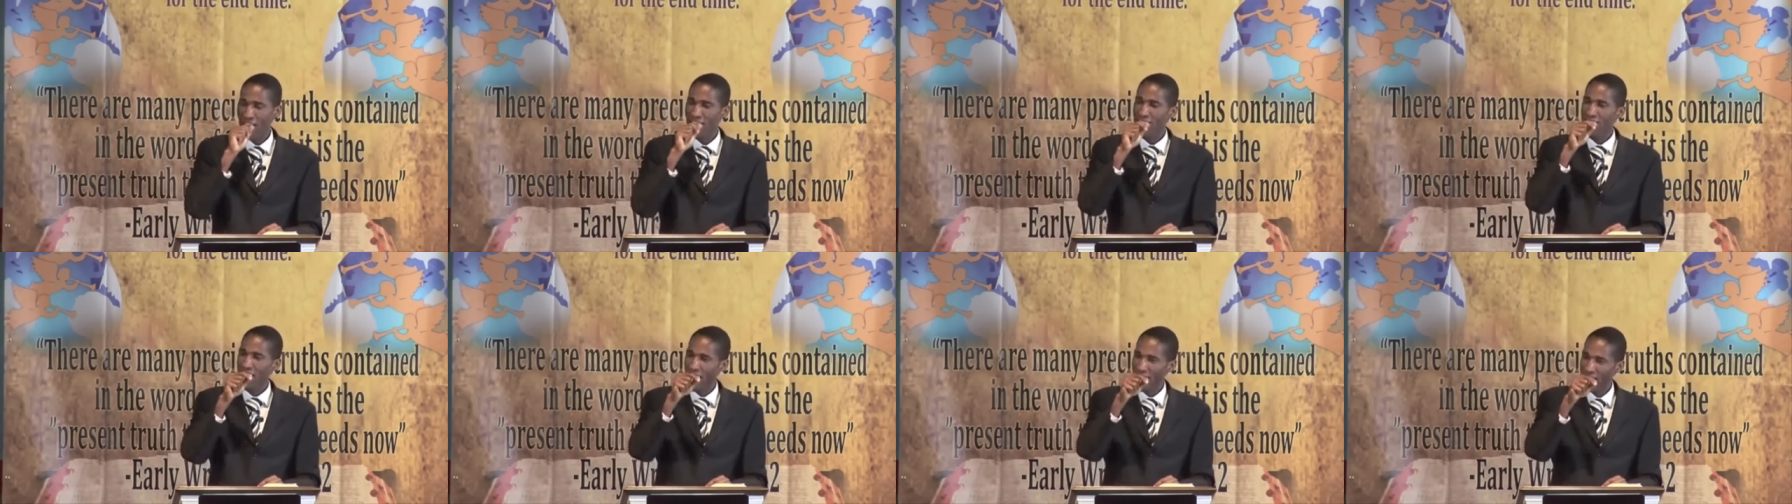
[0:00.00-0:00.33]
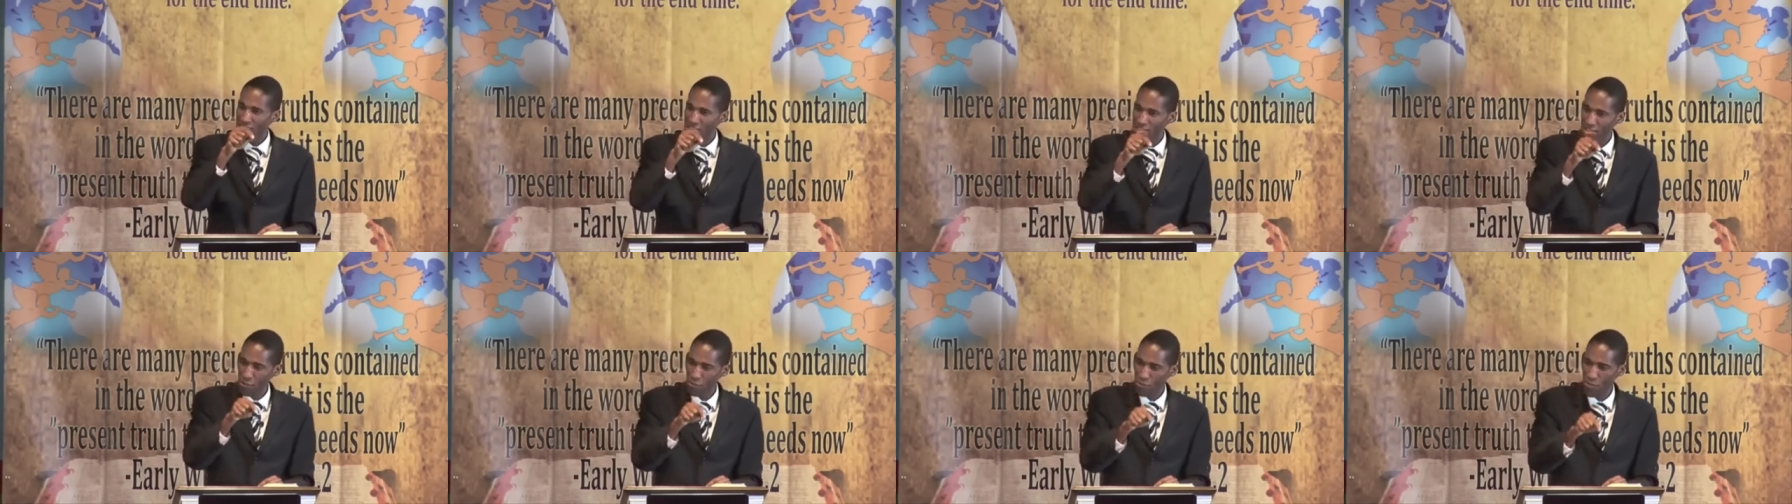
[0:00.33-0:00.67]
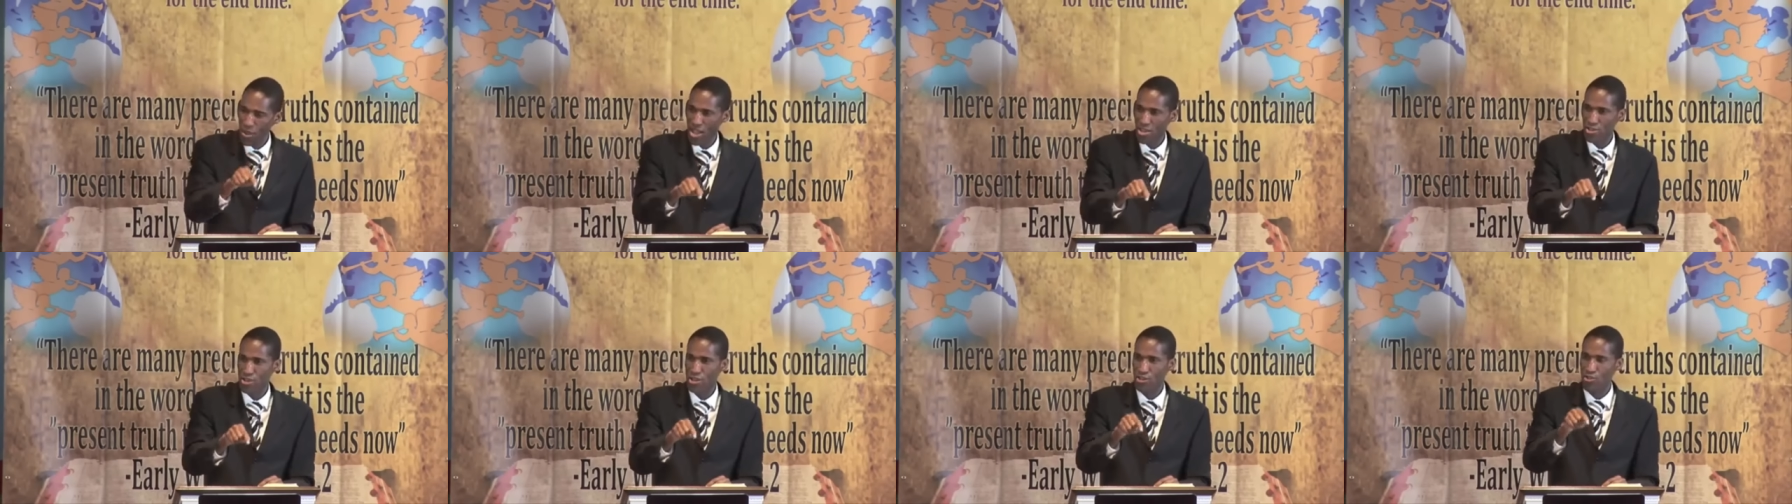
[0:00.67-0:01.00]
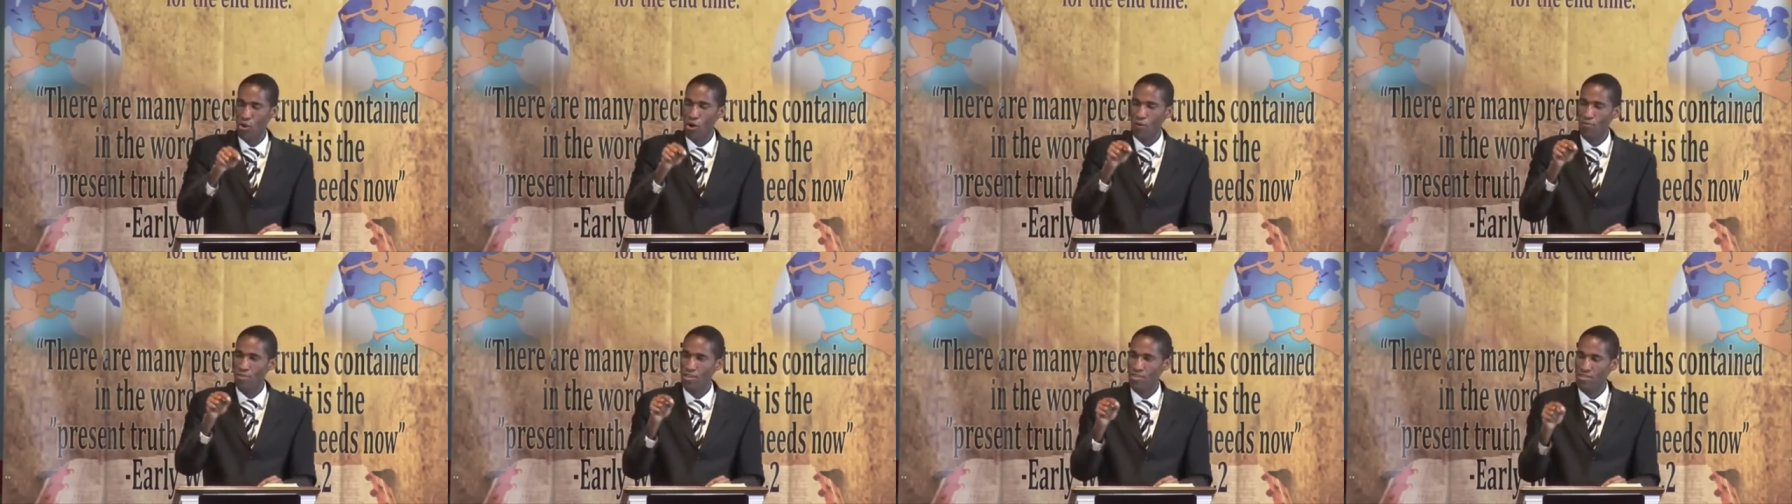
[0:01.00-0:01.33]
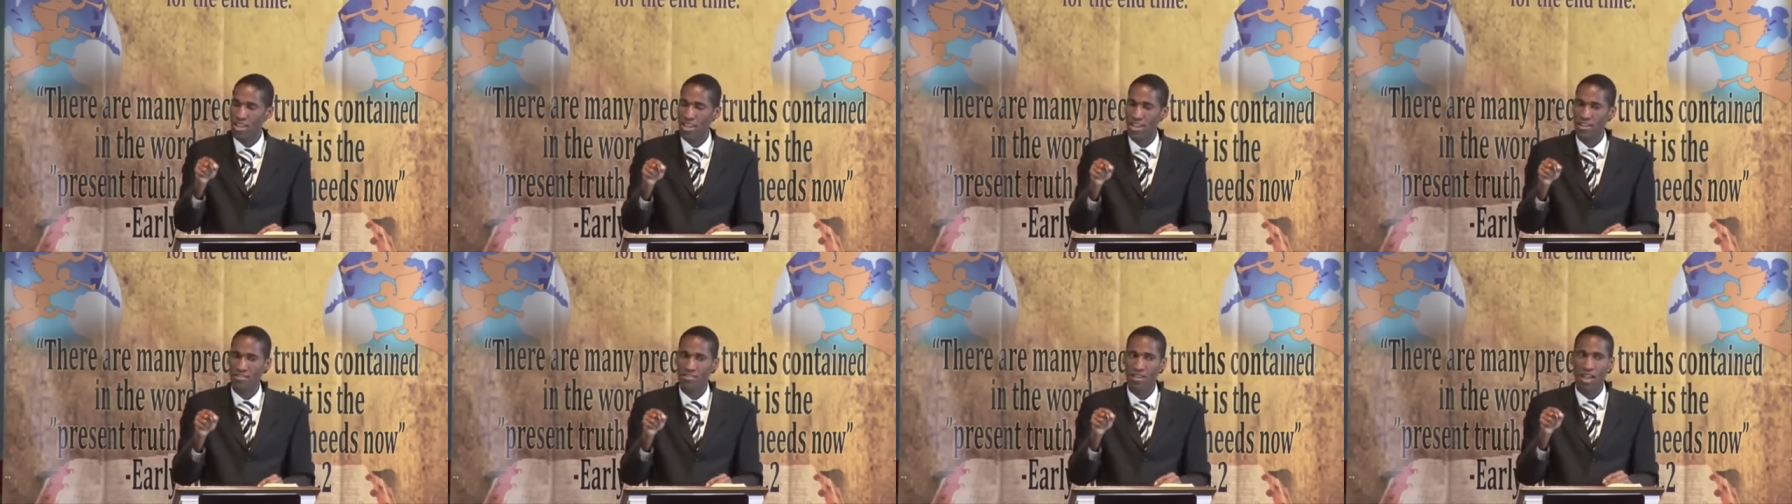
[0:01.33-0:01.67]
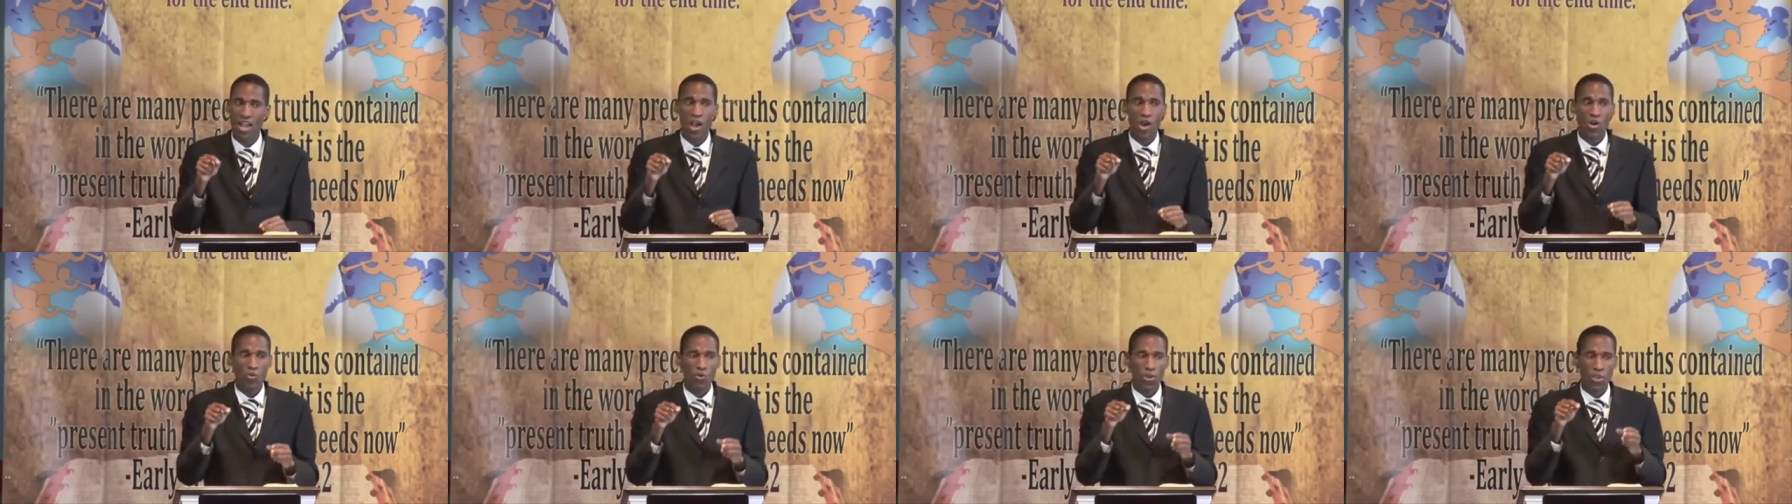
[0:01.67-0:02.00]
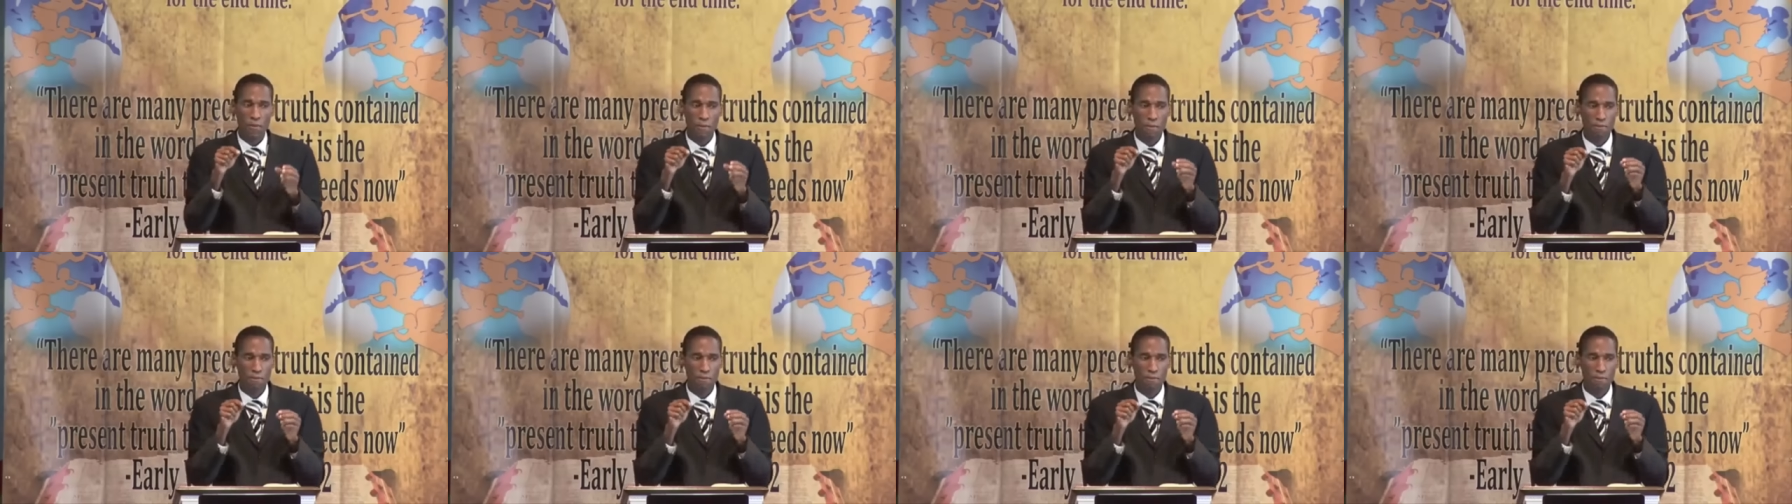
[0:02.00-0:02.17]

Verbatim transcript: That is the patience of the saints. We